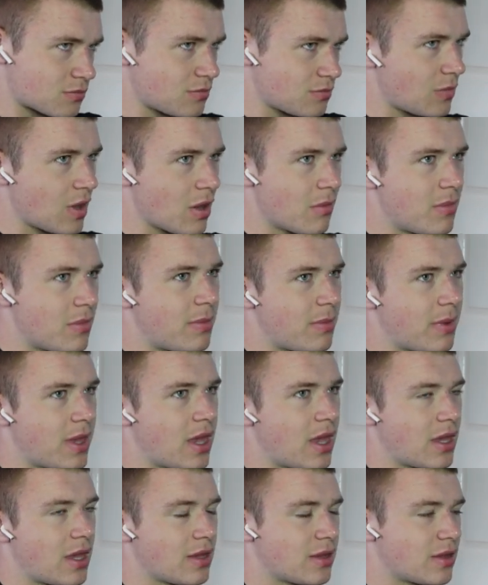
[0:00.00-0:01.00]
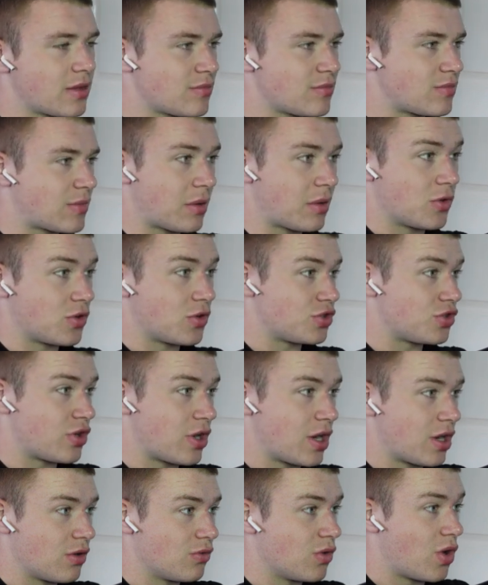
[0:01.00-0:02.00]
maybe I'm not sure
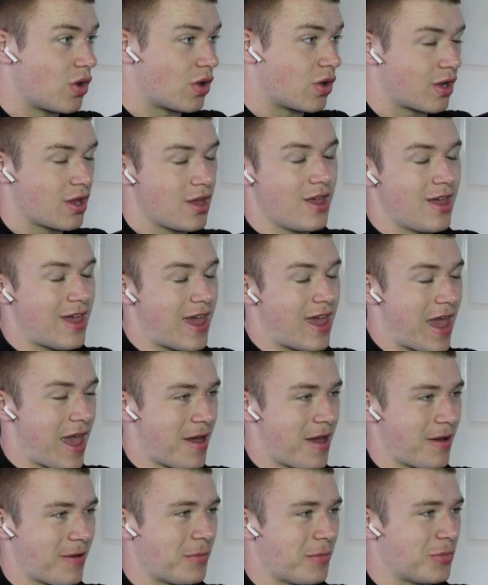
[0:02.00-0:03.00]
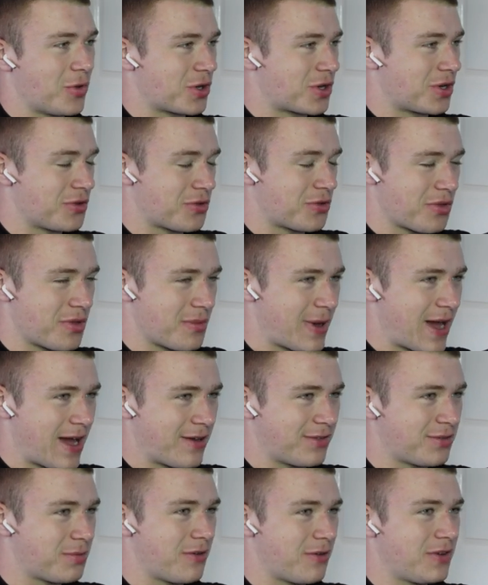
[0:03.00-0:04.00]
how long. I'm not going to do the
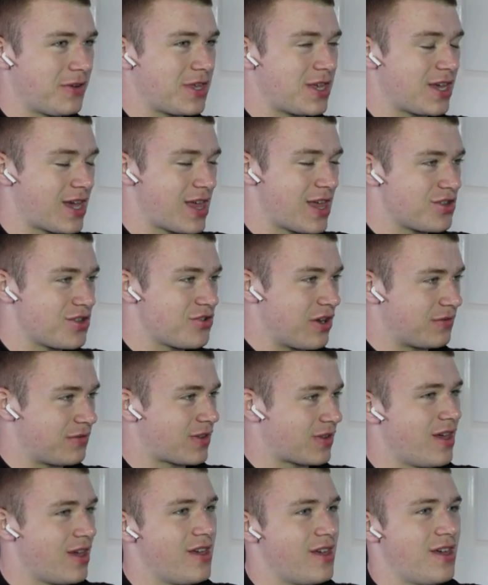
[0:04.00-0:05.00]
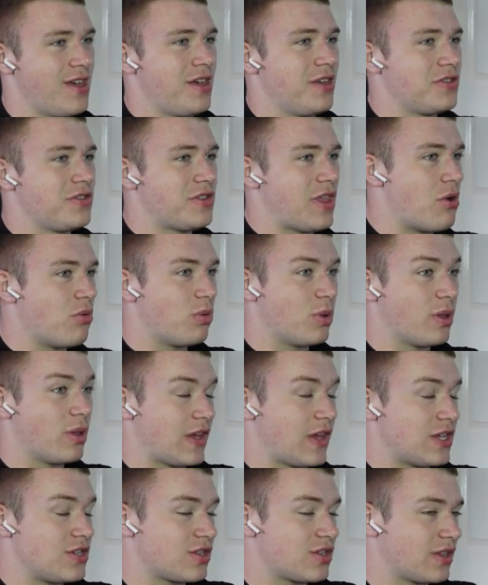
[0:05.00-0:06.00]
maths, but I think you get the drift. It will
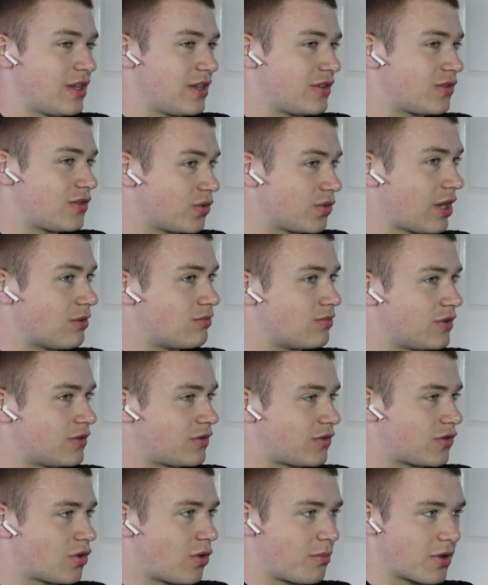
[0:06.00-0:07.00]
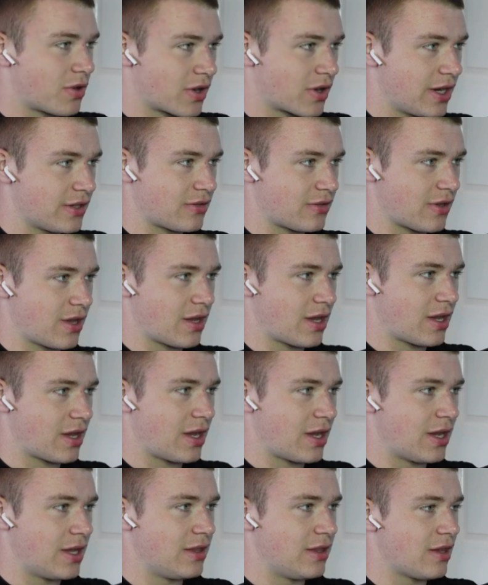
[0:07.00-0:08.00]
eventually slow down and stop progressing.
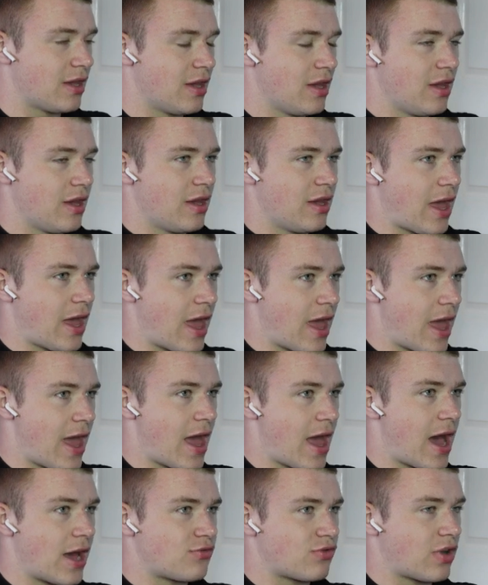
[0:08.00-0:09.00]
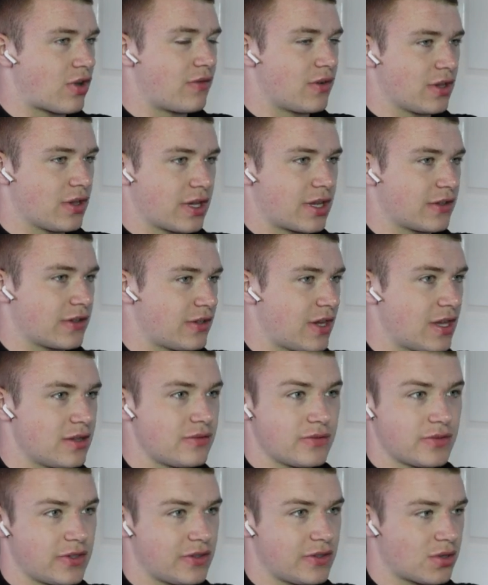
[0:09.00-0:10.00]
And I'd rather, like I said,
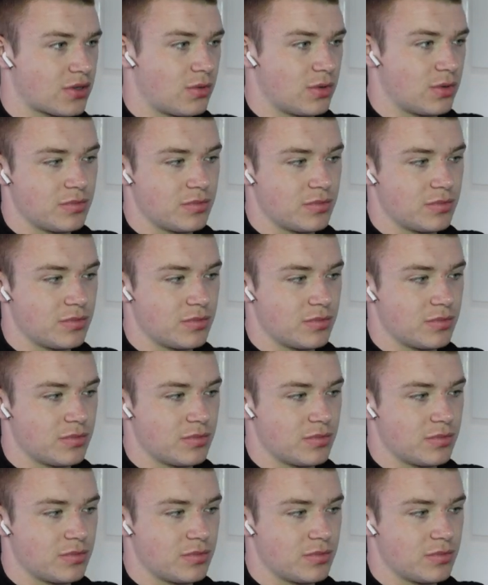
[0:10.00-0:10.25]
see someone